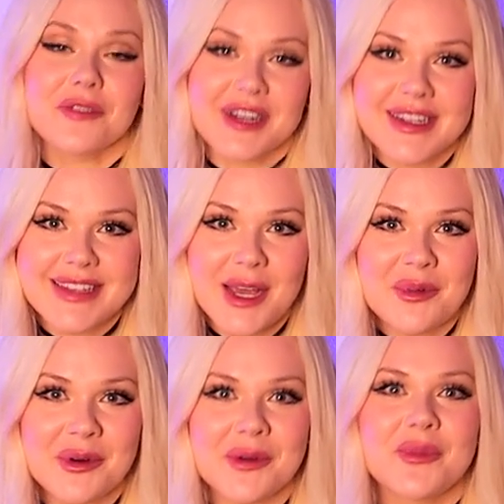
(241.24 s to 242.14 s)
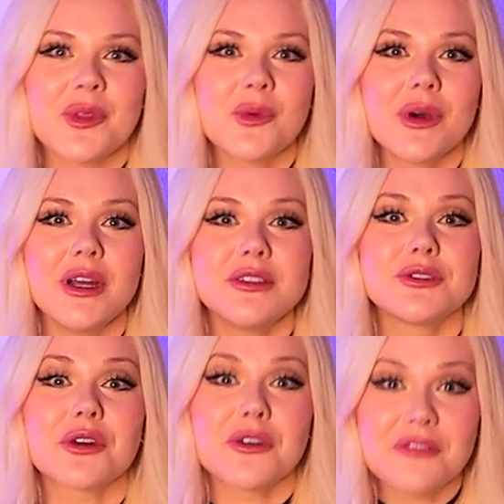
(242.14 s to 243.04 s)
For example, the word
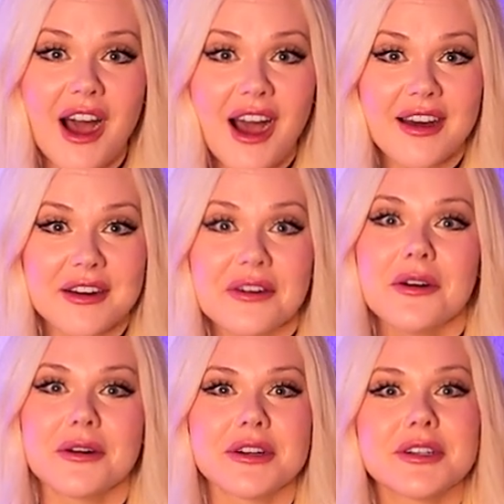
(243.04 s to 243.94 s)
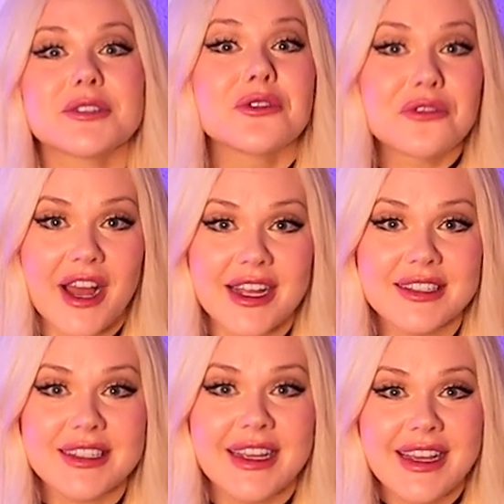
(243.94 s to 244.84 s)
trovare, or to
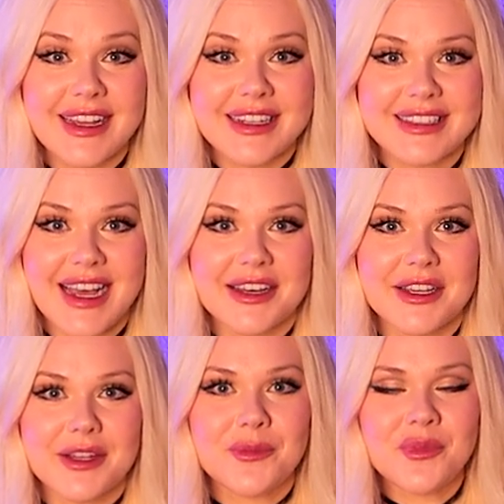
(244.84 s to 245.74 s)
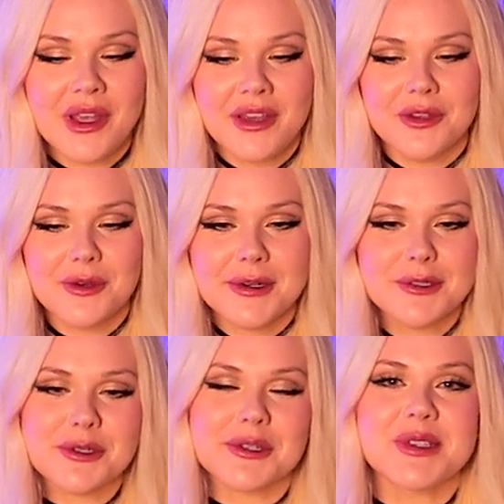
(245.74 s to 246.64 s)
find, in Italian, you could
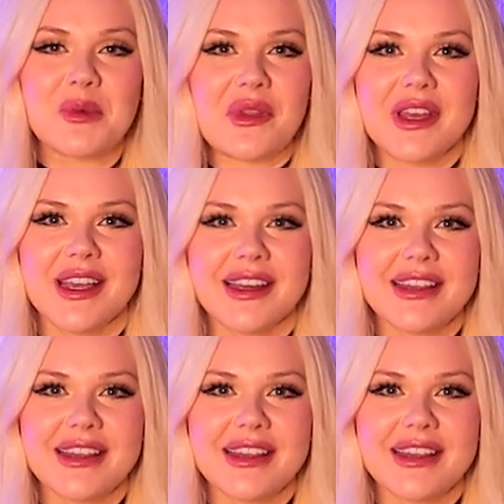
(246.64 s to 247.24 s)
draw something